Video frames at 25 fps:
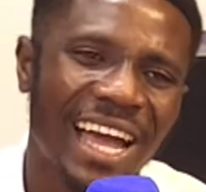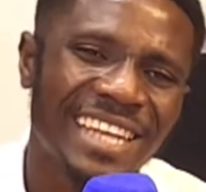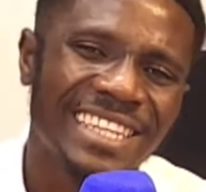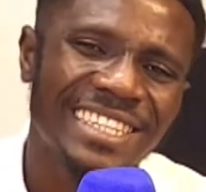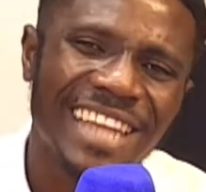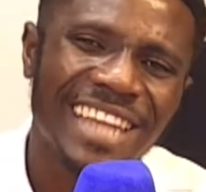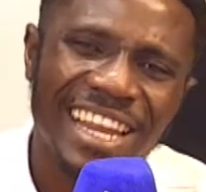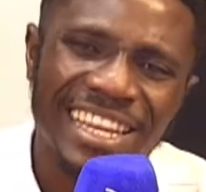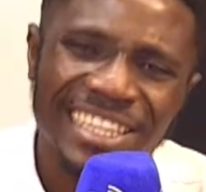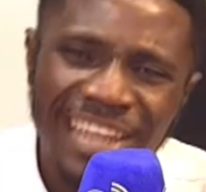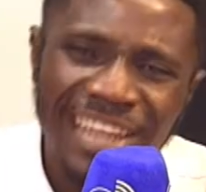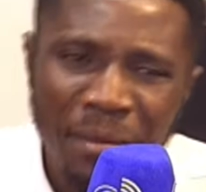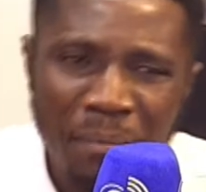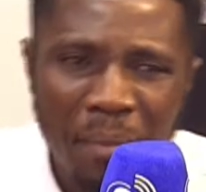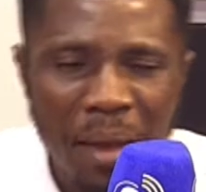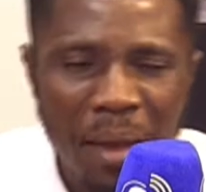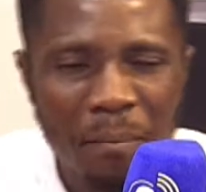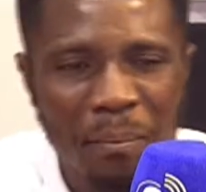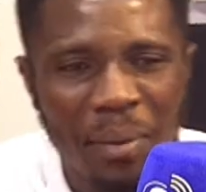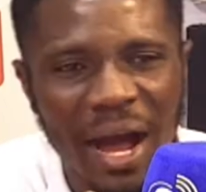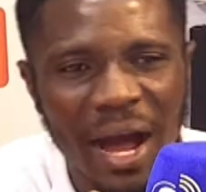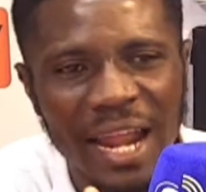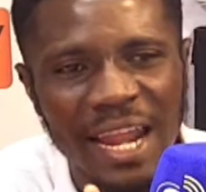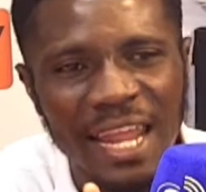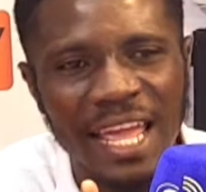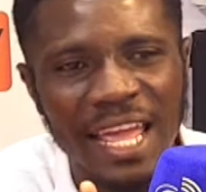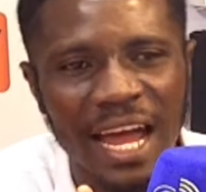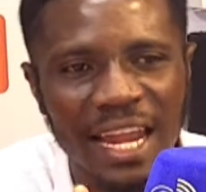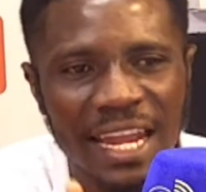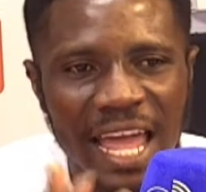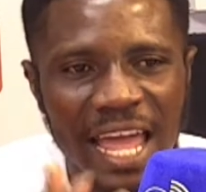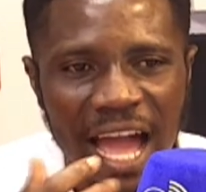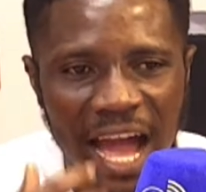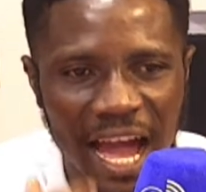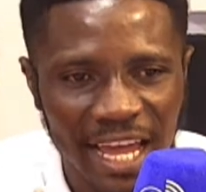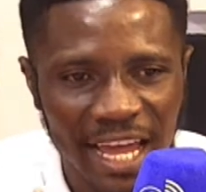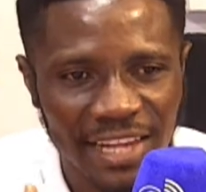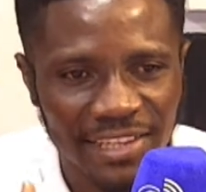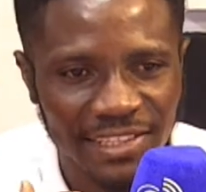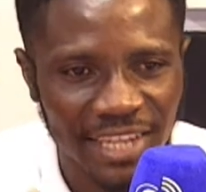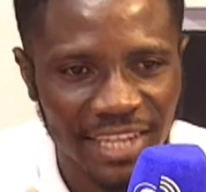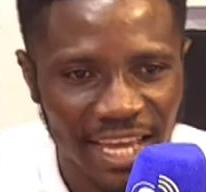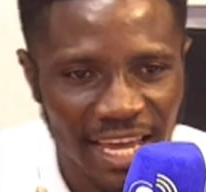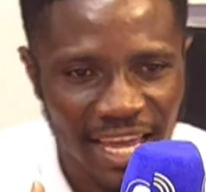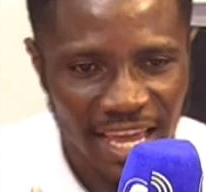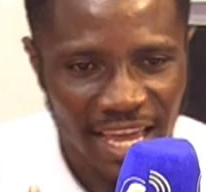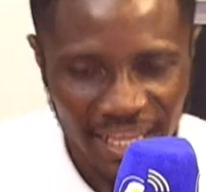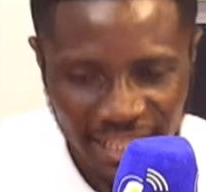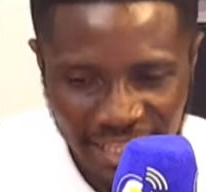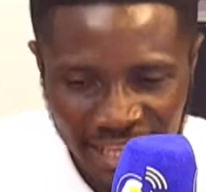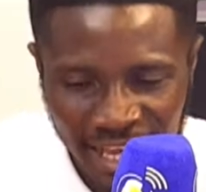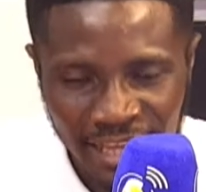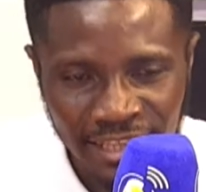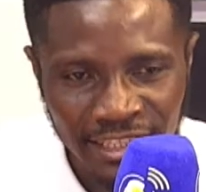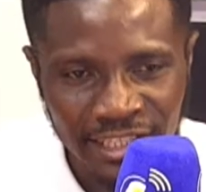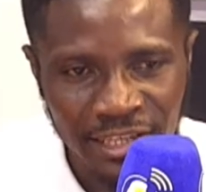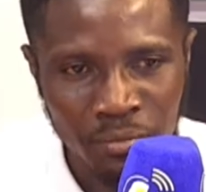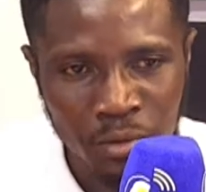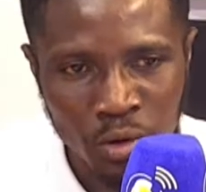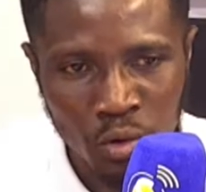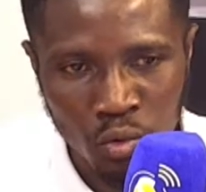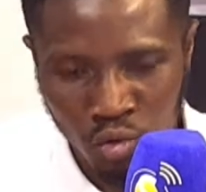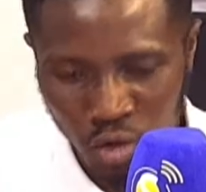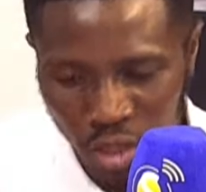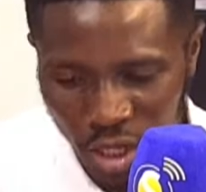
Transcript: e de be pa na ya ne ha ye say ye ntimi hu